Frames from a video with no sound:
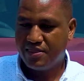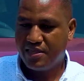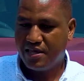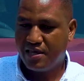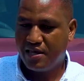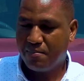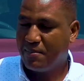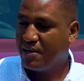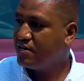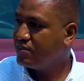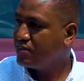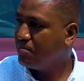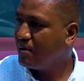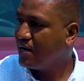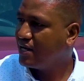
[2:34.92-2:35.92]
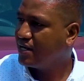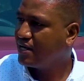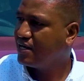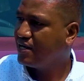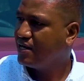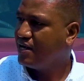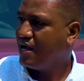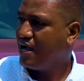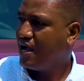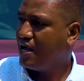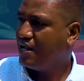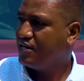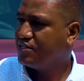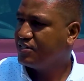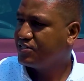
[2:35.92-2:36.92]
the money in the bank
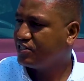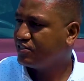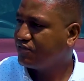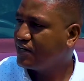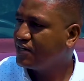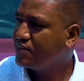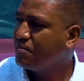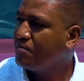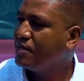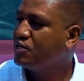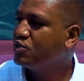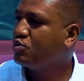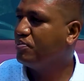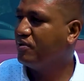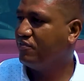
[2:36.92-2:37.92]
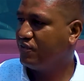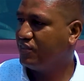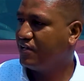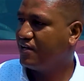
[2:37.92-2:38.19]
and transferring the money to pay for the